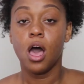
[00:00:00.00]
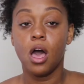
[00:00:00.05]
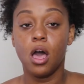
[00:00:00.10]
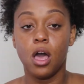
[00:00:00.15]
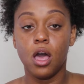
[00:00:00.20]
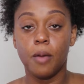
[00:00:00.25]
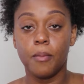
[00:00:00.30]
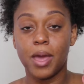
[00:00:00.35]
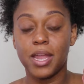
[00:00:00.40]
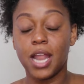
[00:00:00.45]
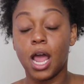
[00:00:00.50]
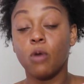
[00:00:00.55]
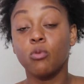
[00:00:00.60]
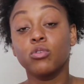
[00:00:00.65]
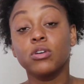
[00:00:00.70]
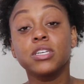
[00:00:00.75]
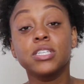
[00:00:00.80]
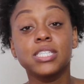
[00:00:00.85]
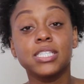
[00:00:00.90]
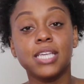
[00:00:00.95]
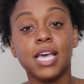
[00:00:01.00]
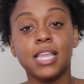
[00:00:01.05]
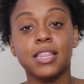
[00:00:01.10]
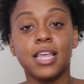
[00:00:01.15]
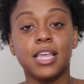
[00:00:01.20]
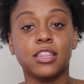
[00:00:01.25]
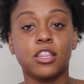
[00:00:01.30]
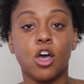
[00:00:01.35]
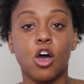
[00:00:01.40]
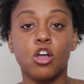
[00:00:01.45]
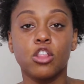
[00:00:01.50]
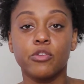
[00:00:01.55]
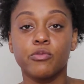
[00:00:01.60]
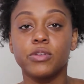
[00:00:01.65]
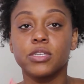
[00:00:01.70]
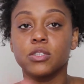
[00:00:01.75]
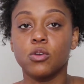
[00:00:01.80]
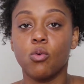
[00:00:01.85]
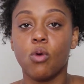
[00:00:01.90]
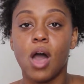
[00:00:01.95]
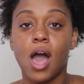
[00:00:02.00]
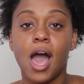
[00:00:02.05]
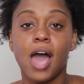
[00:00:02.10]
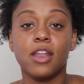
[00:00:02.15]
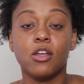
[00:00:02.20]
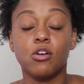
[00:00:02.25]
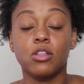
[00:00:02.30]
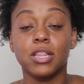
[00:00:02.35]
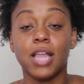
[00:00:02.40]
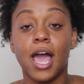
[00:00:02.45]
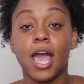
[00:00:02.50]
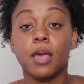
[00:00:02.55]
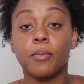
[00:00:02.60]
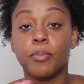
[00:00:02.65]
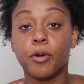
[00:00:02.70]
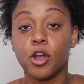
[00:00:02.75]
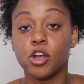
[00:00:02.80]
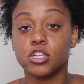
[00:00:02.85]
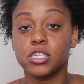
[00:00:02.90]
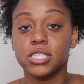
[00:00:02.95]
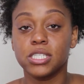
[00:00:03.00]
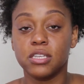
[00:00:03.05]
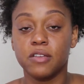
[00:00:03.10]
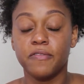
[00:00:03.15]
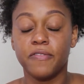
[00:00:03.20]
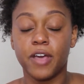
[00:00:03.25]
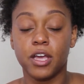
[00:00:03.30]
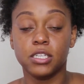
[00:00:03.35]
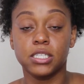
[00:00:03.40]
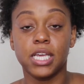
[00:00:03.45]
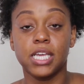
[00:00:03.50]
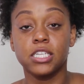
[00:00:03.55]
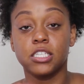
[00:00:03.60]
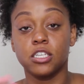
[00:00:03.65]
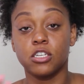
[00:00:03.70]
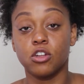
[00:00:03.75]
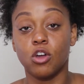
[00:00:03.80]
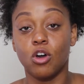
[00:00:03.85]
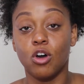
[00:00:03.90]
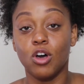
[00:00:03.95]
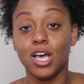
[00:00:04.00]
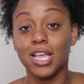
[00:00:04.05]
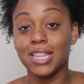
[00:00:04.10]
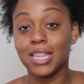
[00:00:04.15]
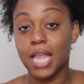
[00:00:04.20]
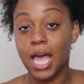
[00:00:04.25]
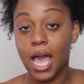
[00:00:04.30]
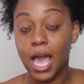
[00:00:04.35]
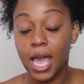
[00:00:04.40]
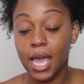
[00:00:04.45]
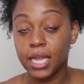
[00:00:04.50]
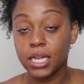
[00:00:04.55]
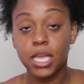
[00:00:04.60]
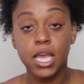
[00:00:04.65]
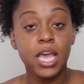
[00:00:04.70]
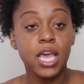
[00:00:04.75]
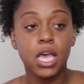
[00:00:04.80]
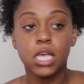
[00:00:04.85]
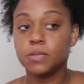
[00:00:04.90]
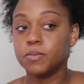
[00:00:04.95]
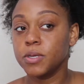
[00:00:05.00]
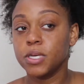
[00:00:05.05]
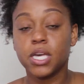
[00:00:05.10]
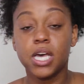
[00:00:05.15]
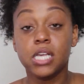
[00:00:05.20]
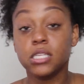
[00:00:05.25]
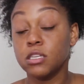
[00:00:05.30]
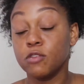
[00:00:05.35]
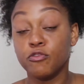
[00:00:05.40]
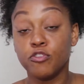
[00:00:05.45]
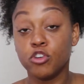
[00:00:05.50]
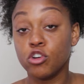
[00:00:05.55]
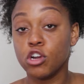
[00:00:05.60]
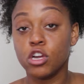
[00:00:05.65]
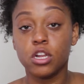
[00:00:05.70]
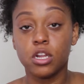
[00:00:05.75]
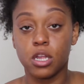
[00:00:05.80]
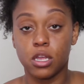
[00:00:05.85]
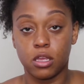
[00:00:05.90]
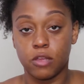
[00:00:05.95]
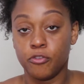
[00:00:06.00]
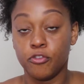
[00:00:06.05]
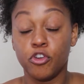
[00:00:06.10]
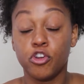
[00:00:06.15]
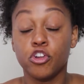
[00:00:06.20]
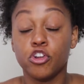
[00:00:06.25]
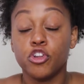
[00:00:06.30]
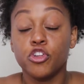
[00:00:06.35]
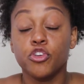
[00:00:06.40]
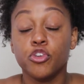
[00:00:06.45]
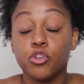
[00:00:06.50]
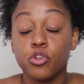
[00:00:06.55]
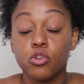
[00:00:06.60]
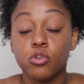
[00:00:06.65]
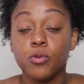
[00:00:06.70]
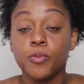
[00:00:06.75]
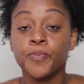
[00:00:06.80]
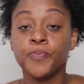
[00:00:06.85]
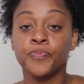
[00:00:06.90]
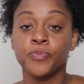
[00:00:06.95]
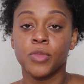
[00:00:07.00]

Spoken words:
And I will say that the only reason why I don't like purchasing foundation online is because if you're new